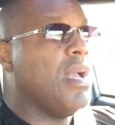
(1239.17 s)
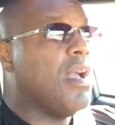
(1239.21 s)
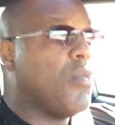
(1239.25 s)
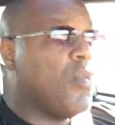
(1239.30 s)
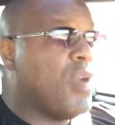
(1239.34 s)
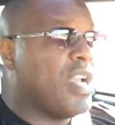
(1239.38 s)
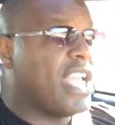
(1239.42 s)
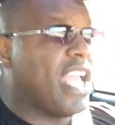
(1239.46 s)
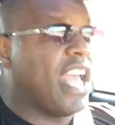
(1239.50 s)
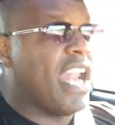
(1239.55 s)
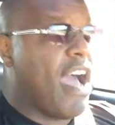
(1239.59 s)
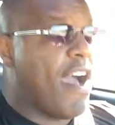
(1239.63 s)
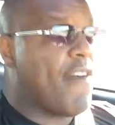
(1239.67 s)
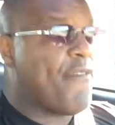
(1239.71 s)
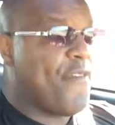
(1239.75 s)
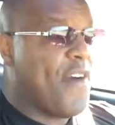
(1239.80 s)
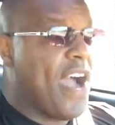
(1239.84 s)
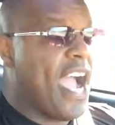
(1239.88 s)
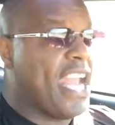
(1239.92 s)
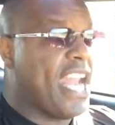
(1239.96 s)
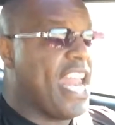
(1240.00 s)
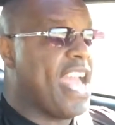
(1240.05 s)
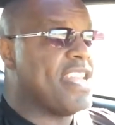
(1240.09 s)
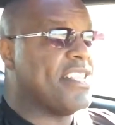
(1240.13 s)
we get our
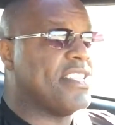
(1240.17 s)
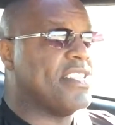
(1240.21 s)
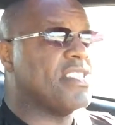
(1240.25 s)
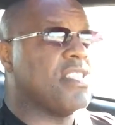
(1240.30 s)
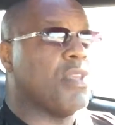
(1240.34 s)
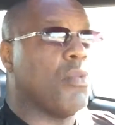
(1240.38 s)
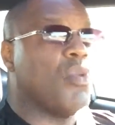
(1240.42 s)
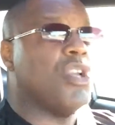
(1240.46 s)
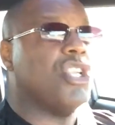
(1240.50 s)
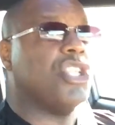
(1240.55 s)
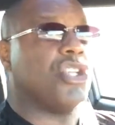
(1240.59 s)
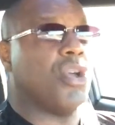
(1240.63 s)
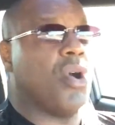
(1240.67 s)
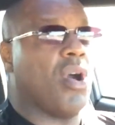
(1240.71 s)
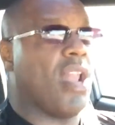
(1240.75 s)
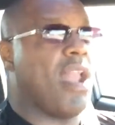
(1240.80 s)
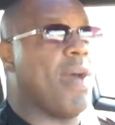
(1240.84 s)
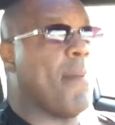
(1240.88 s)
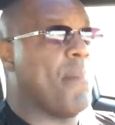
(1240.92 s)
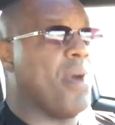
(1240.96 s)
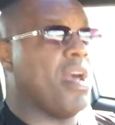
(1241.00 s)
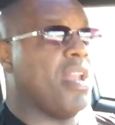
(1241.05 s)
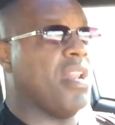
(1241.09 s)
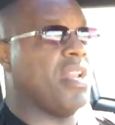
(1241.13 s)
finances and we join
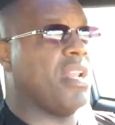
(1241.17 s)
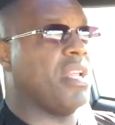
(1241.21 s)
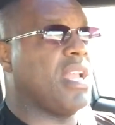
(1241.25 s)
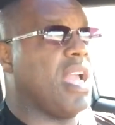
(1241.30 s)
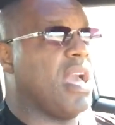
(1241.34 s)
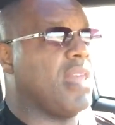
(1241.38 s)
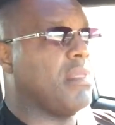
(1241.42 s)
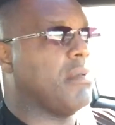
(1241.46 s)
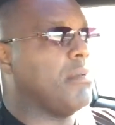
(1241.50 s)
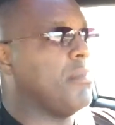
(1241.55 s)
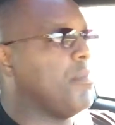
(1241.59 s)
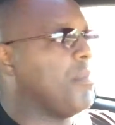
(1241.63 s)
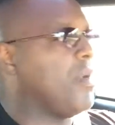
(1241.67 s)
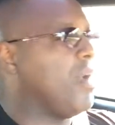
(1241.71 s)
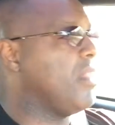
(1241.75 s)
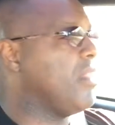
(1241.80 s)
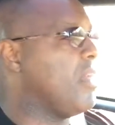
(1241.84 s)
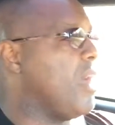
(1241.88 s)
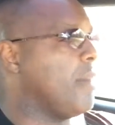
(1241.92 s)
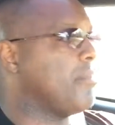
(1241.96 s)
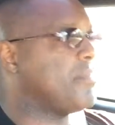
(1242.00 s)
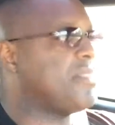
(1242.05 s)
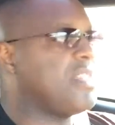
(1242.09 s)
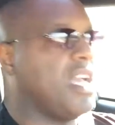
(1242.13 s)
our money together,
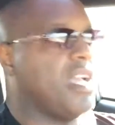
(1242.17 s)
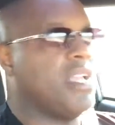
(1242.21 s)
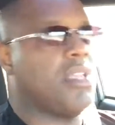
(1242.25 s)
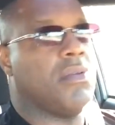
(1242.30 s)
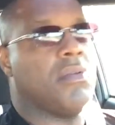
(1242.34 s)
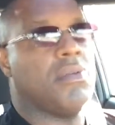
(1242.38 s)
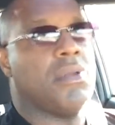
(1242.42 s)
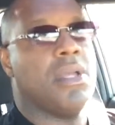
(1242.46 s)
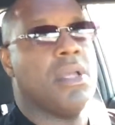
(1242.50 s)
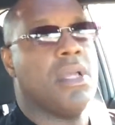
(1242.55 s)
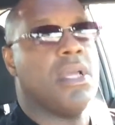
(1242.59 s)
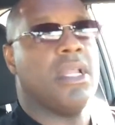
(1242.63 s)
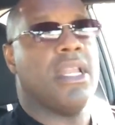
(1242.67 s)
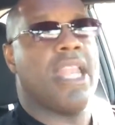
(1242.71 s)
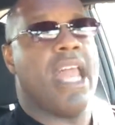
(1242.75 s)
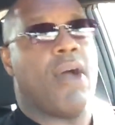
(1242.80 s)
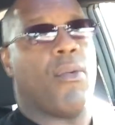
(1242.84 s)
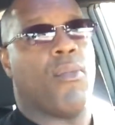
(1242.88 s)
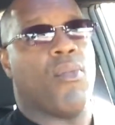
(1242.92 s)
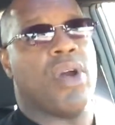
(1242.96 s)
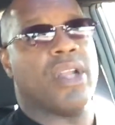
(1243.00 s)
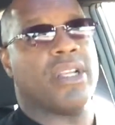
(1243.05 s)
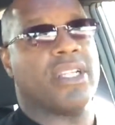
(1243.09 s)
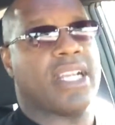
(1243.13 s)
brother, I'm telling you,
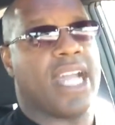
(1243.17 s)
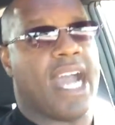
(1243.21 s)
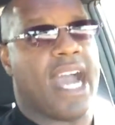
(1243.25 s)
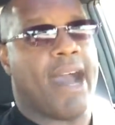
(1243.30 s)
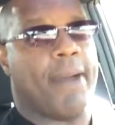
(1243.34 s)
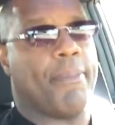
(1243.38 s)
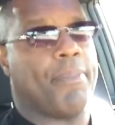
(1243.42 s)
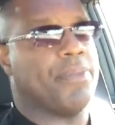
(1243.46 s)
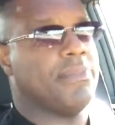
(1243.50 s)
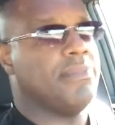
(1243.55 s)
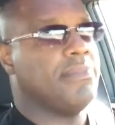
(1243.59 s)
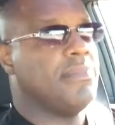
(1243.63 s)
not one cop,